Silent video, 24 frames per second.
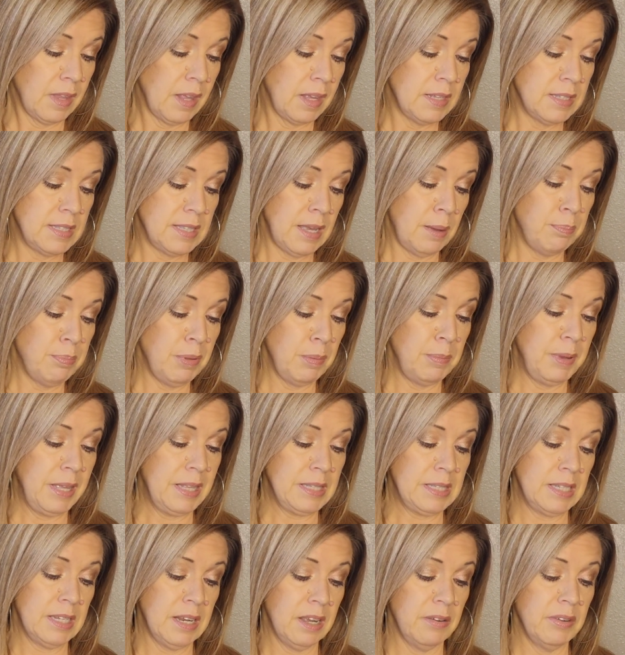
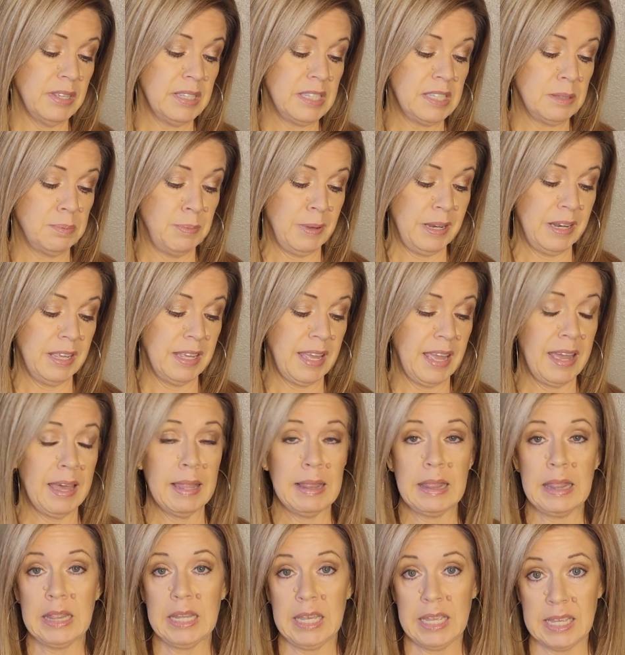supplements, and I was spending
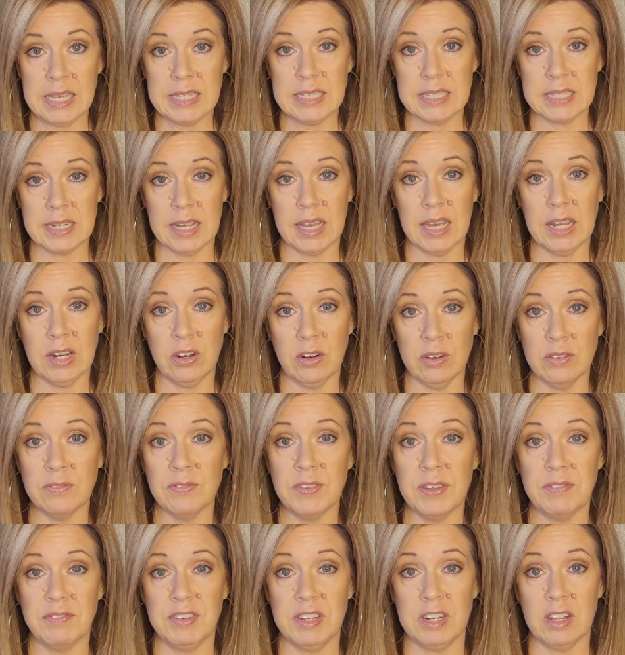at least
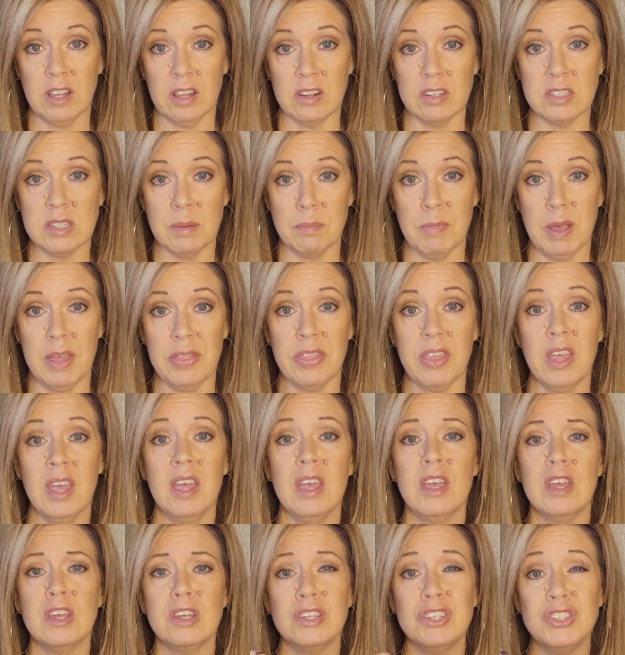$150 a month
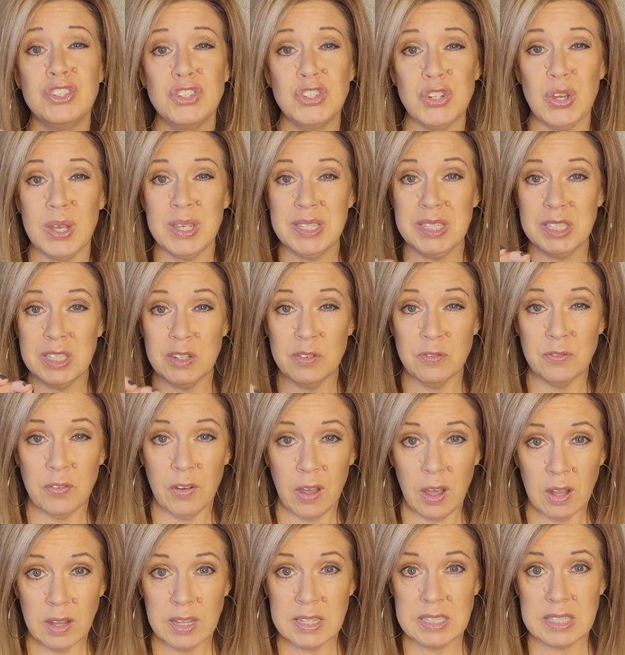just to
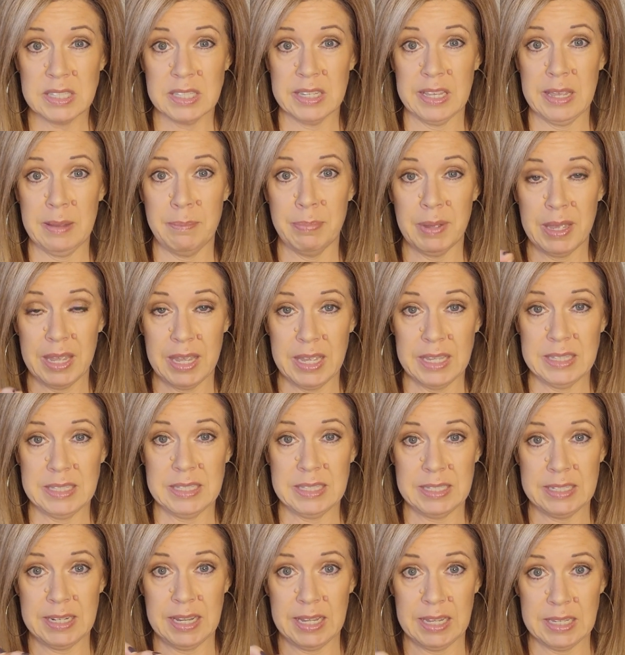fall asleep and
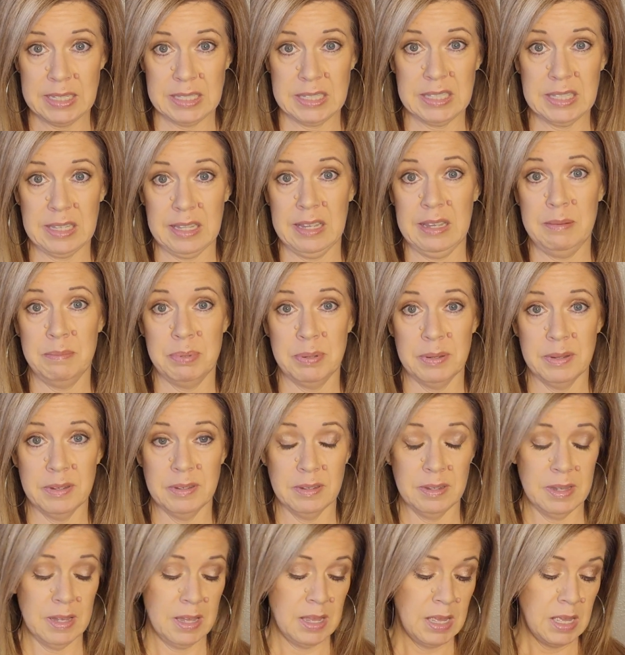stay asleep.
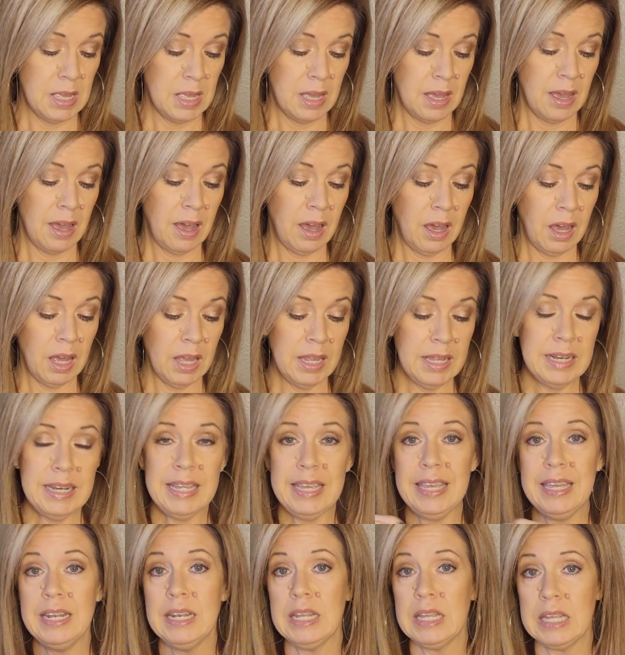I
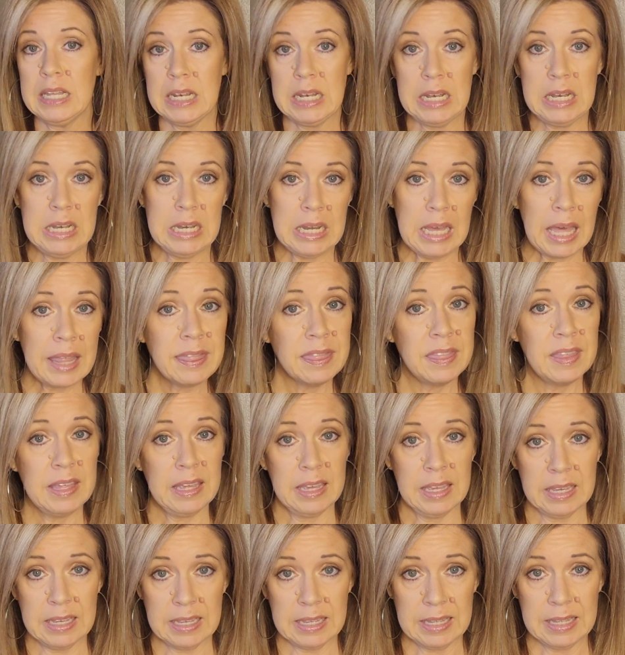need
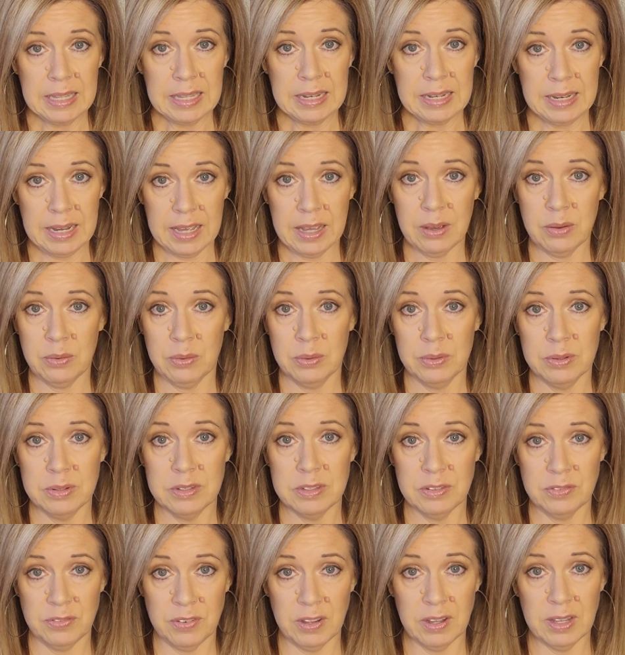nothing now
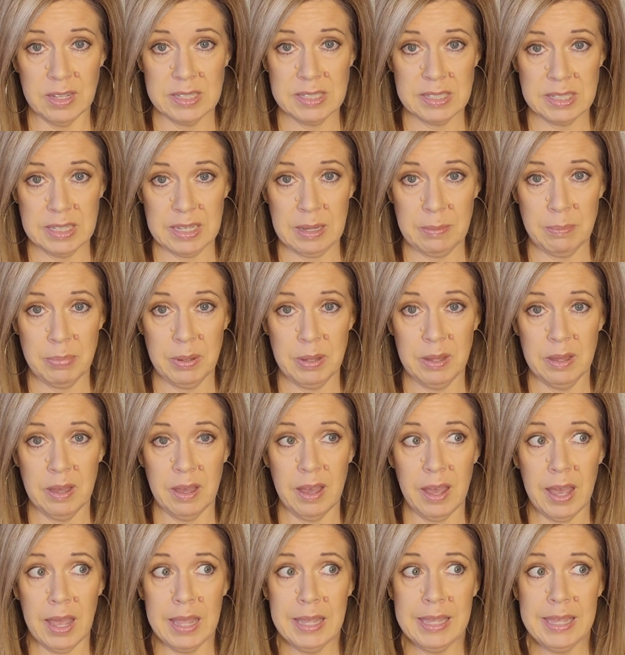to fall asleep.
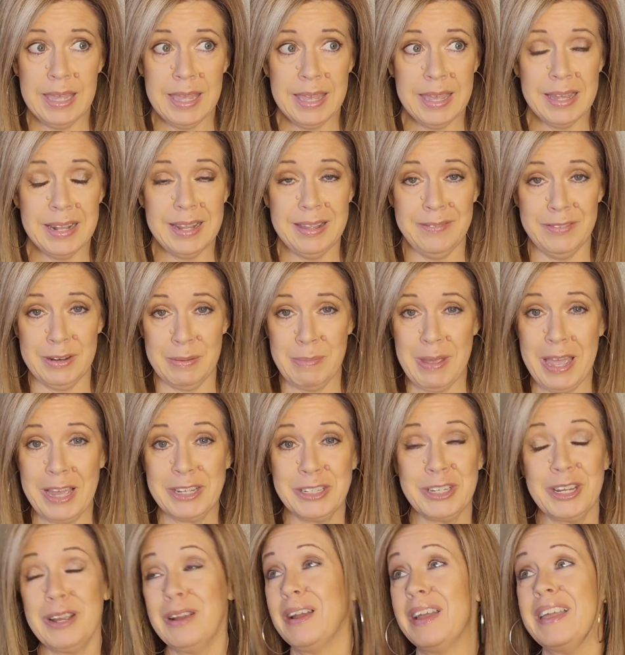I can't even
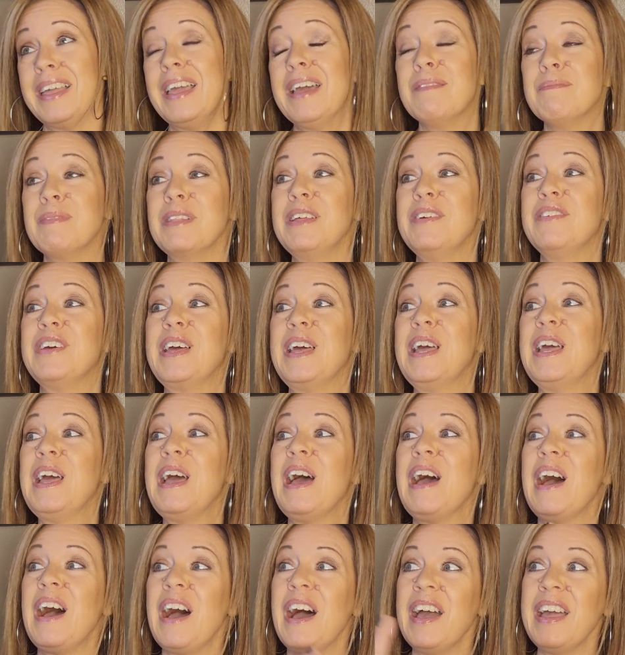imagine, or I can't believe it.
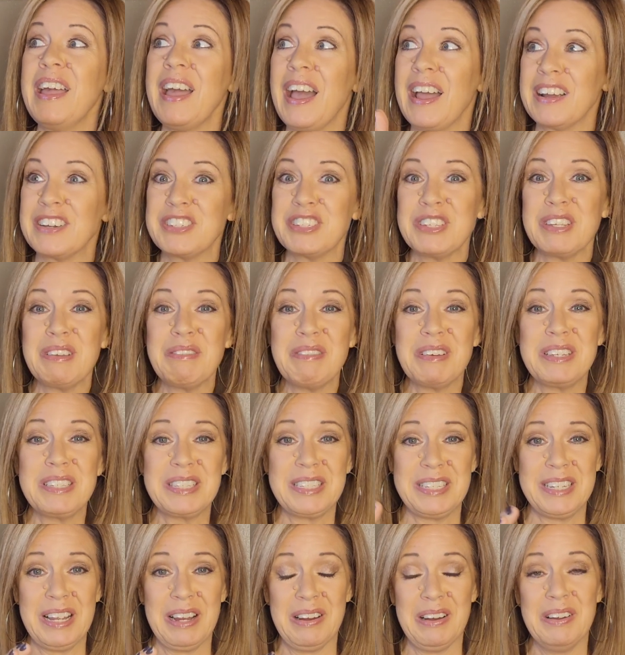I actually
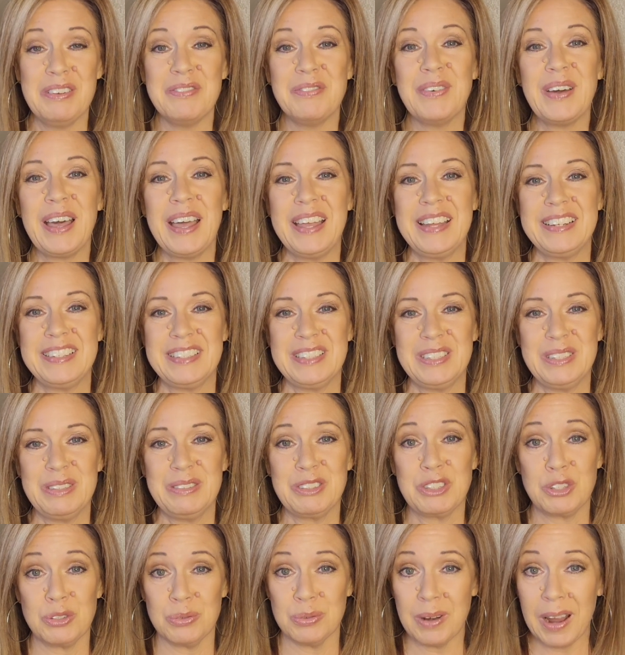was terrified to
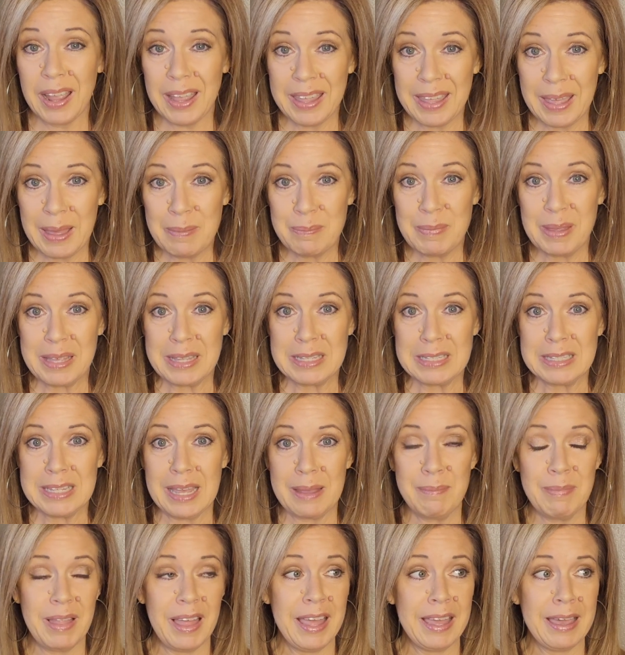try it because
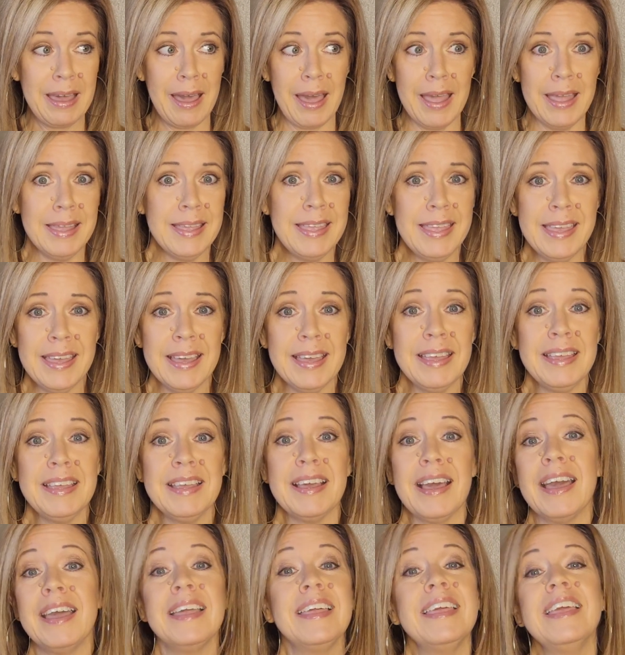I'm like, I
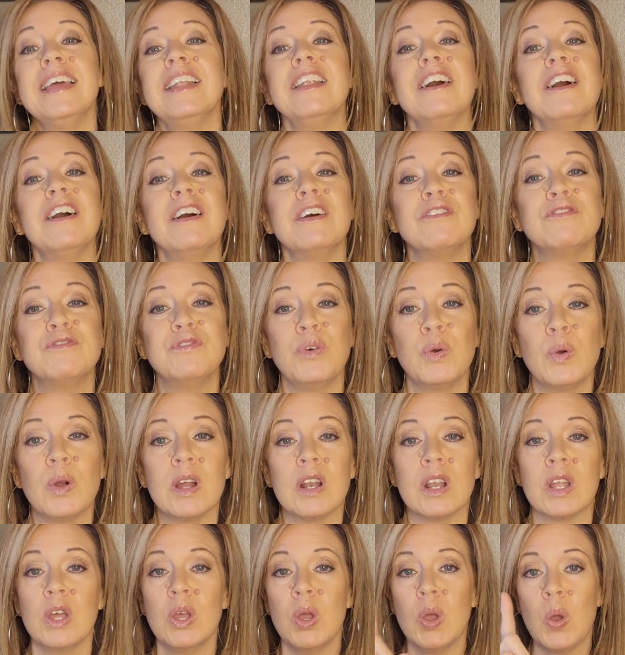cannot
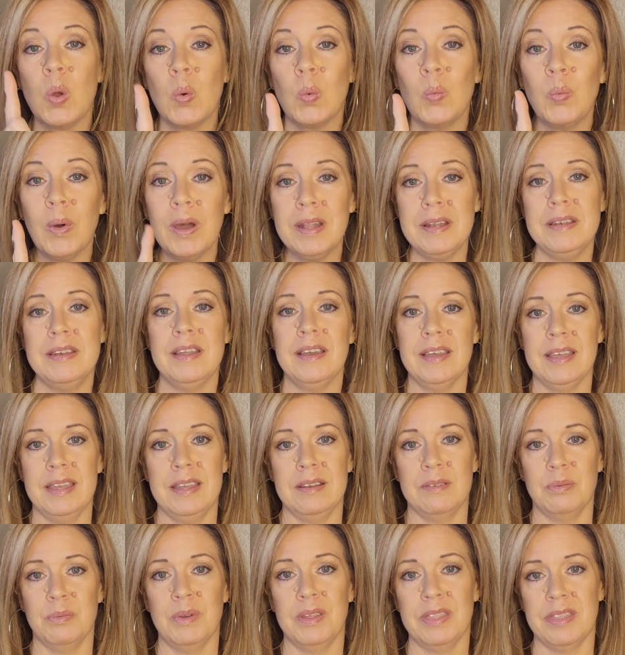afford one
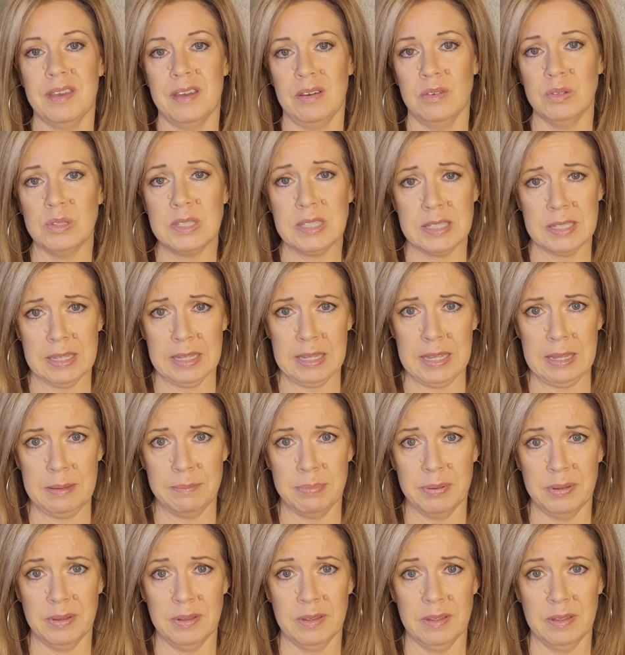night without sleep.